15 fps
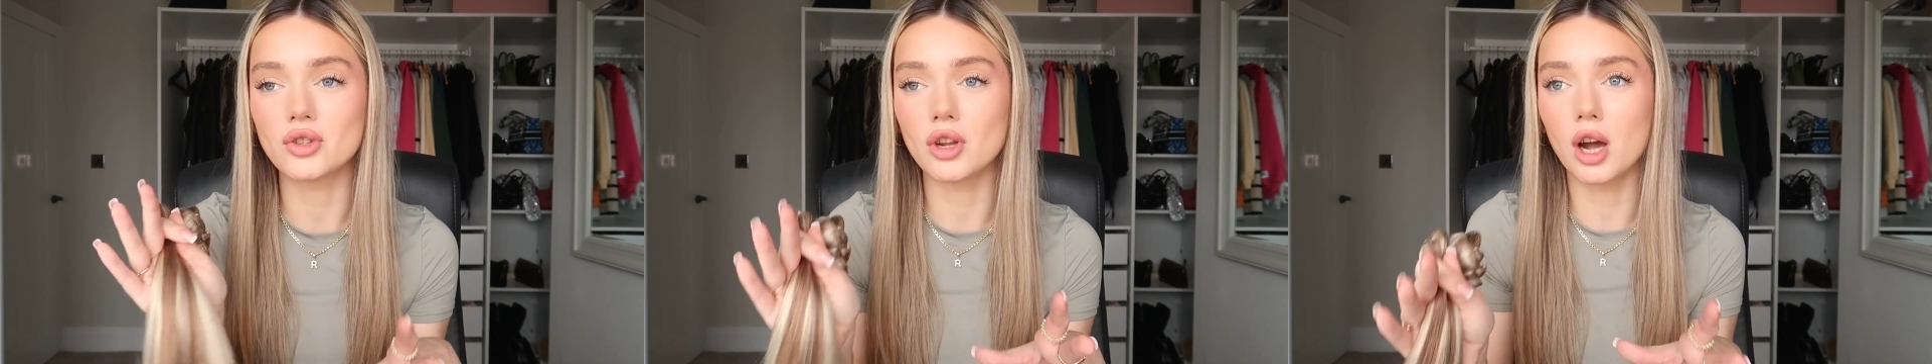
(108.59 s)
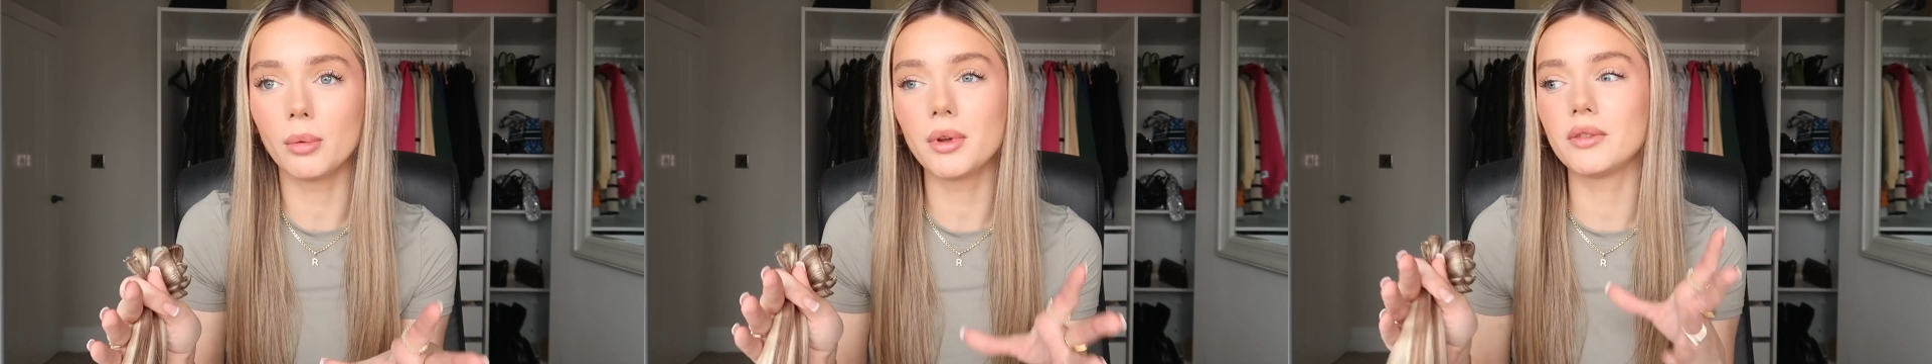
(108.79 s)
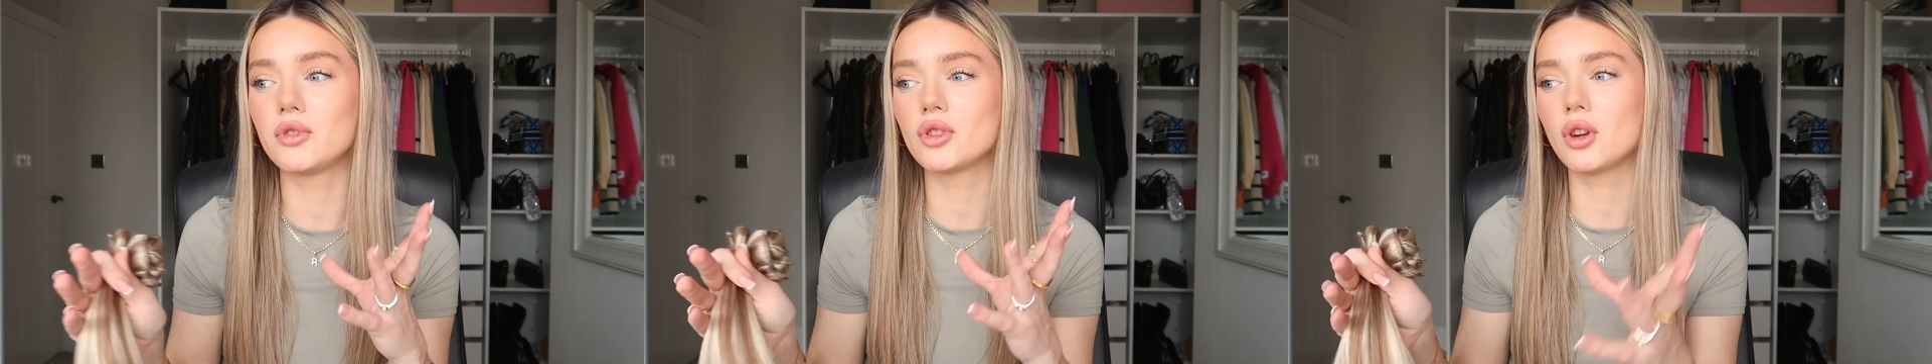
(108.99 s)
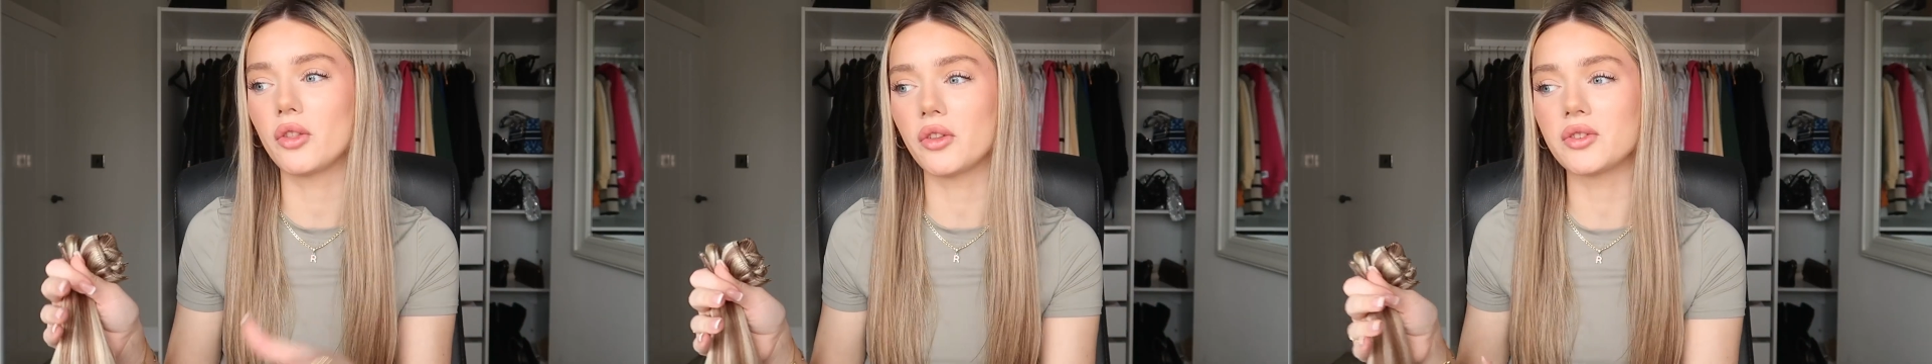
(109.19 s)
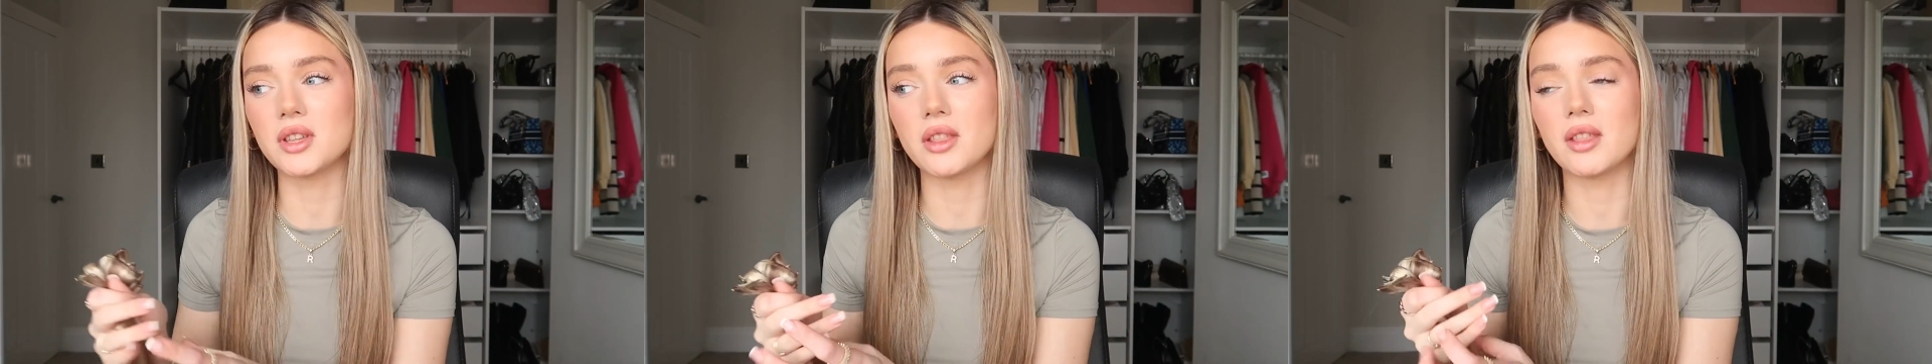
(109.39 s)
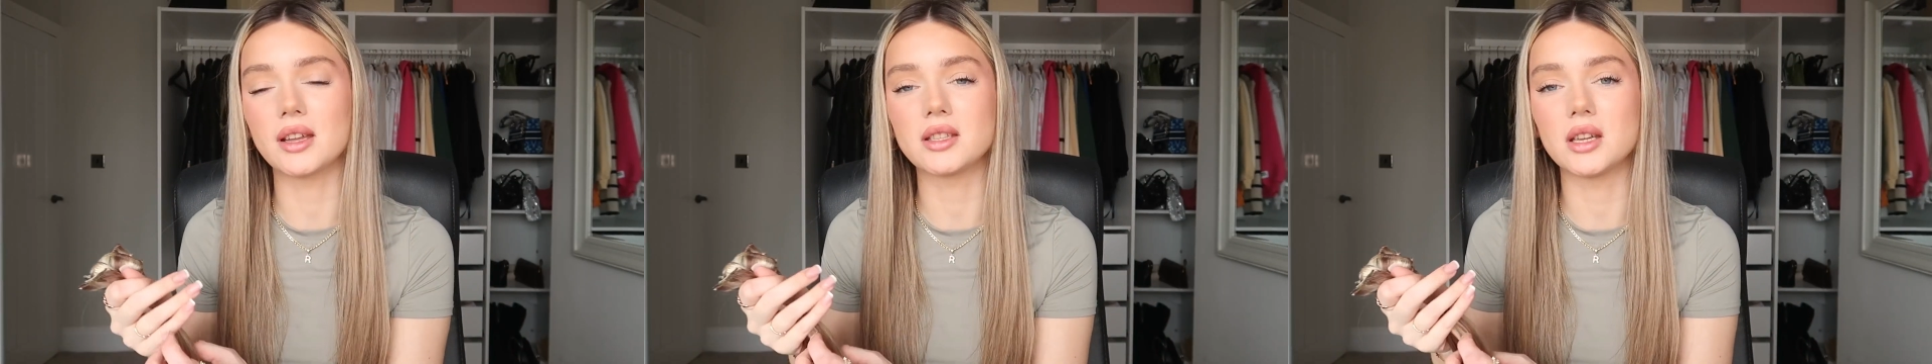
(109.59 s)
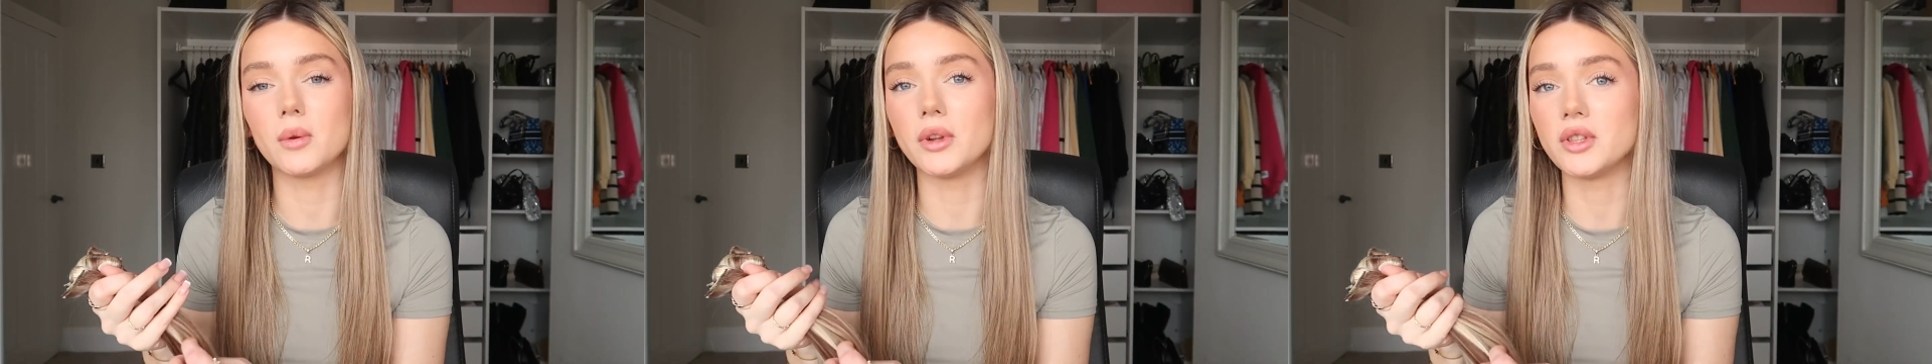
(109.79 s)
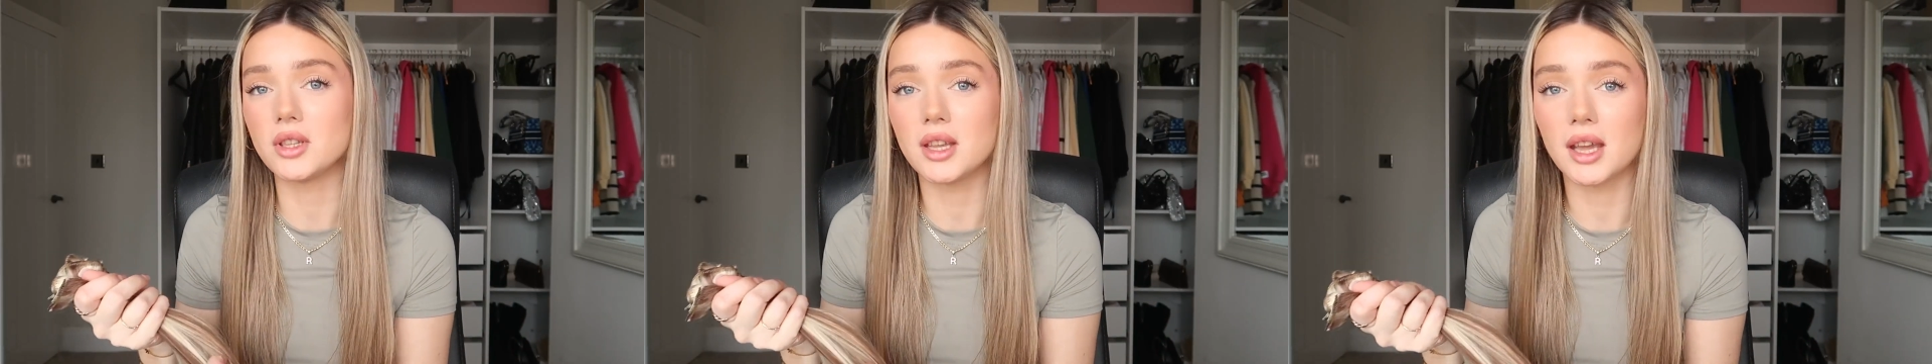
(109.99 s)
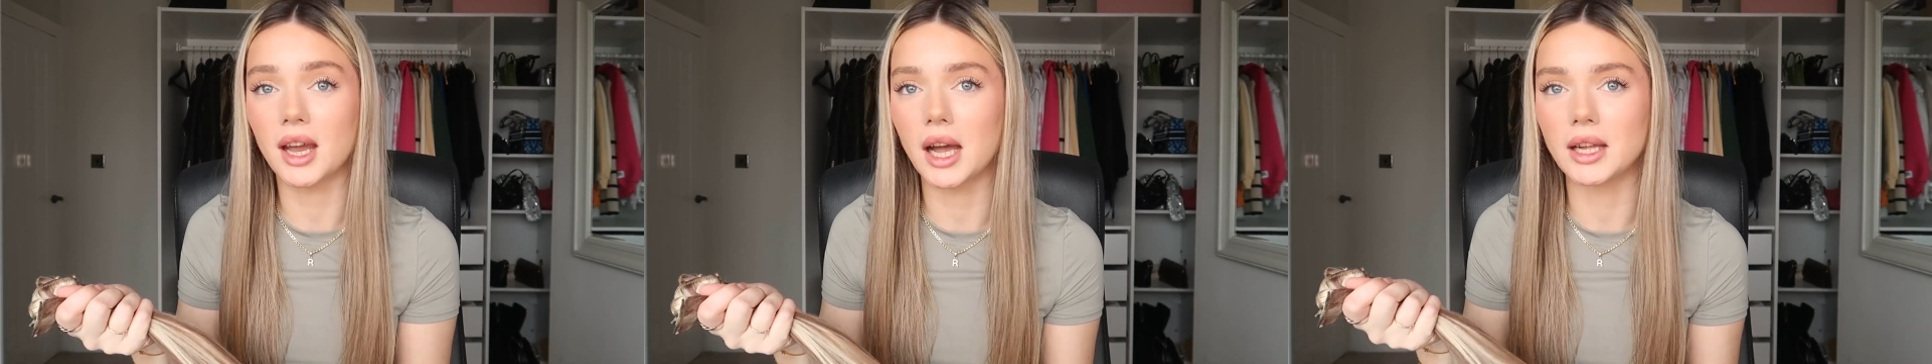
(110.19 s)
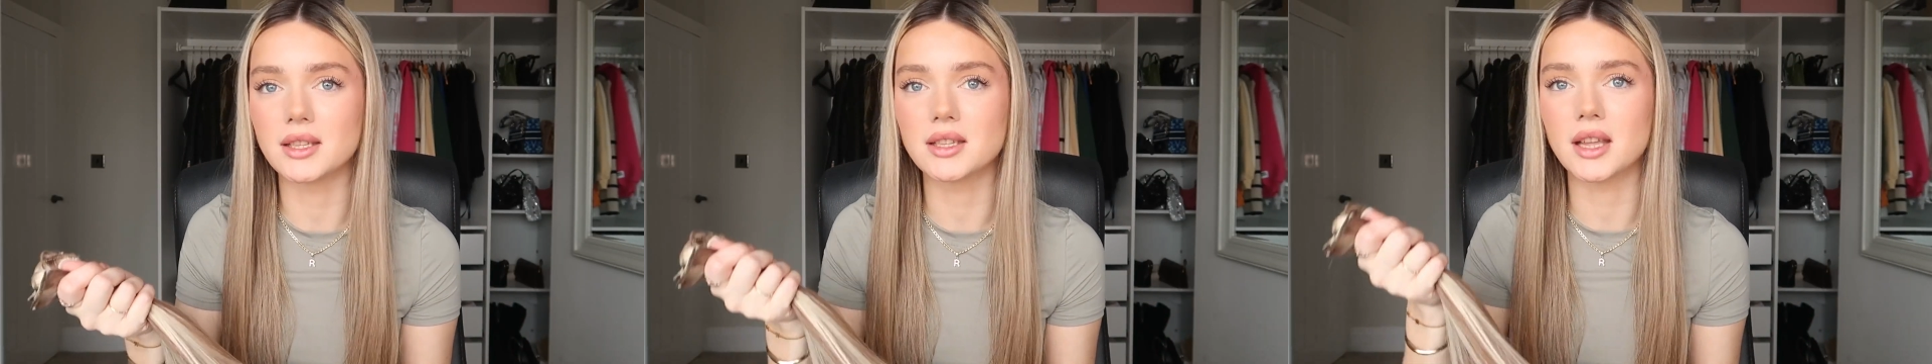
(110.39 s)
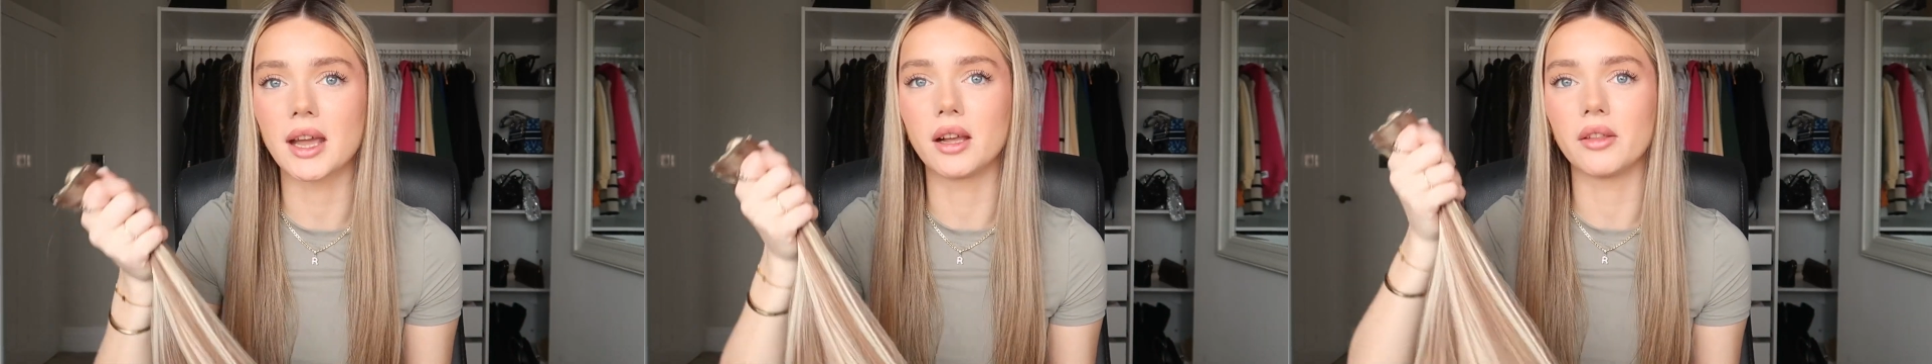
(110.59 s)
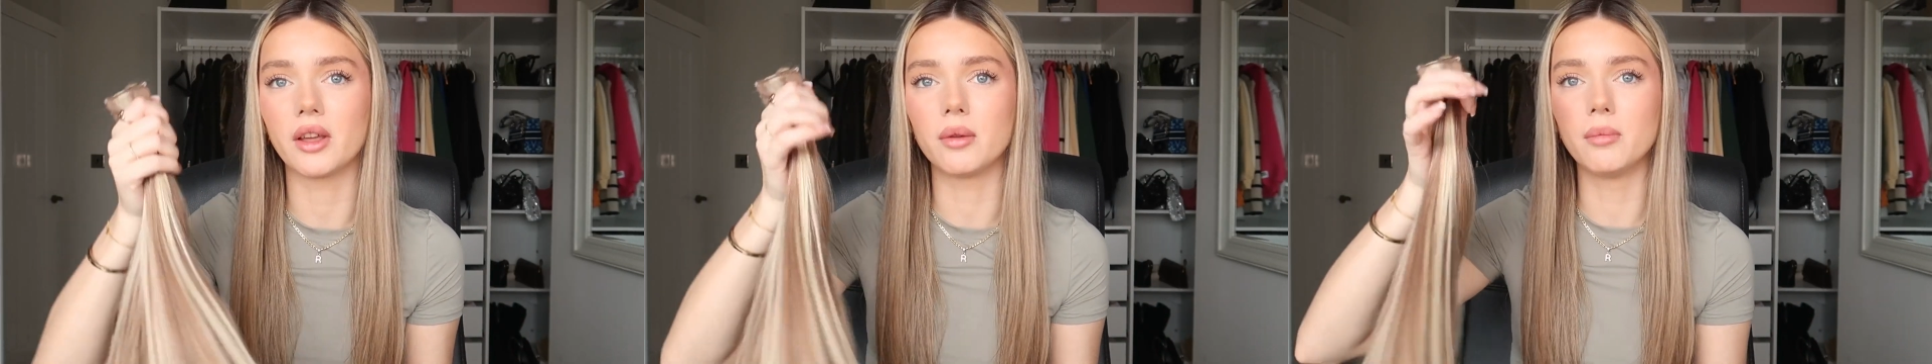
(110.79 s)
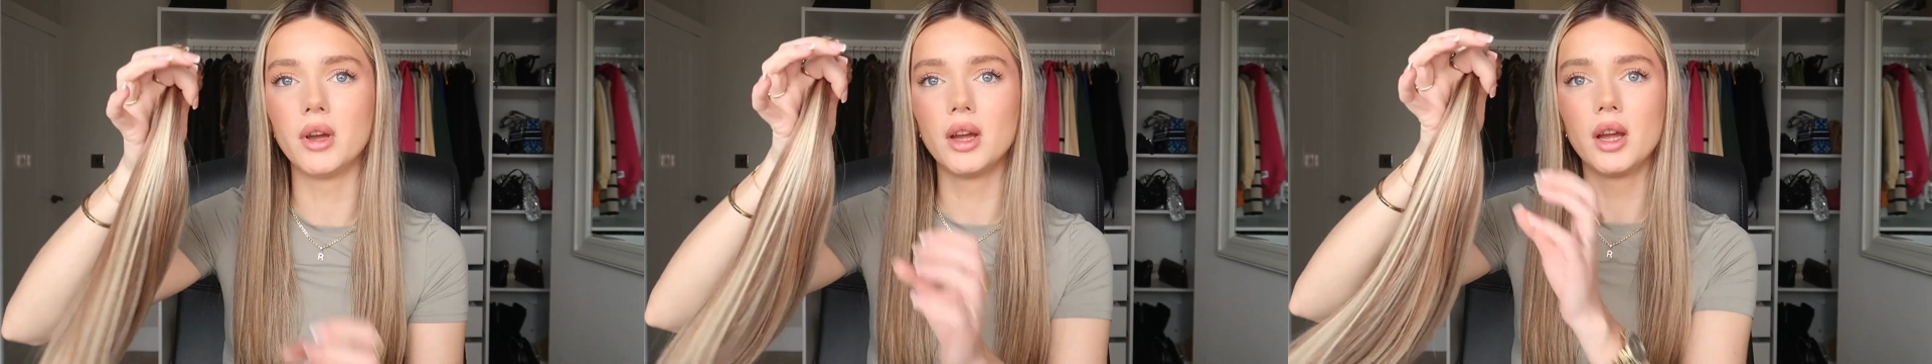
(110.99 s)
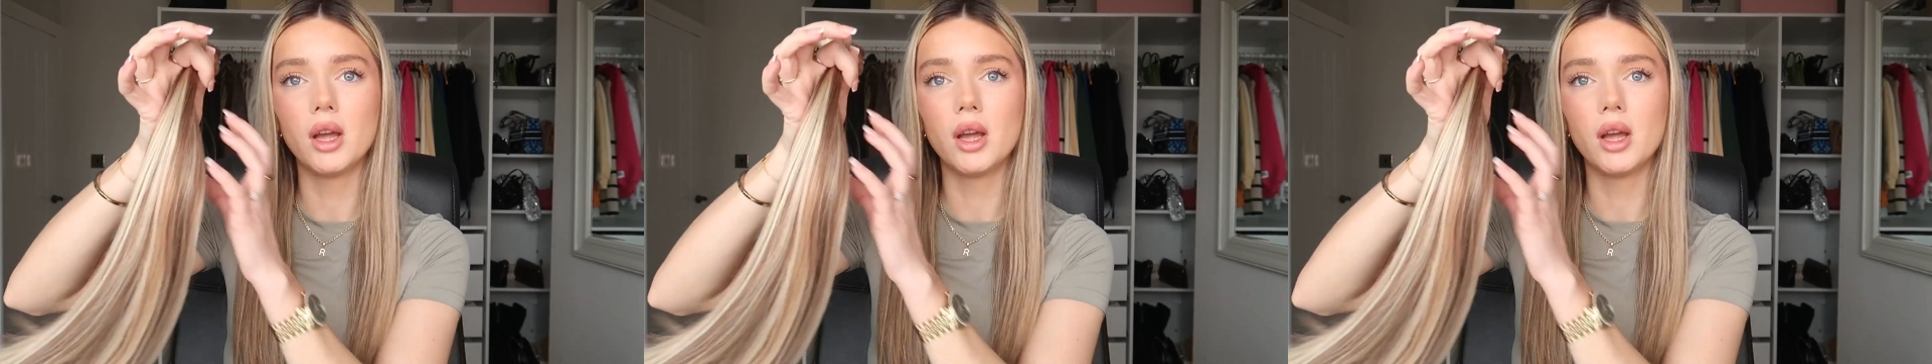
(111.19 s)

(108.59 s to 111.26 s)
Normally I've just got the synthetic ones and you can't style them,